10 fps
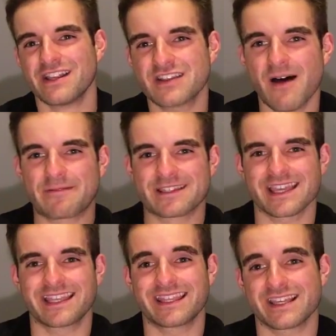Top lists
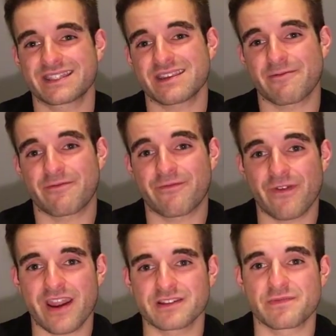like this,
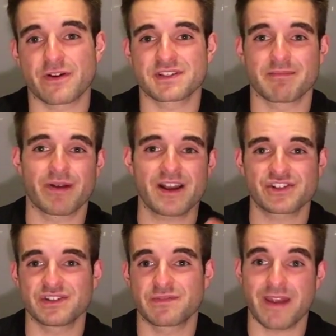fragrance first impressions,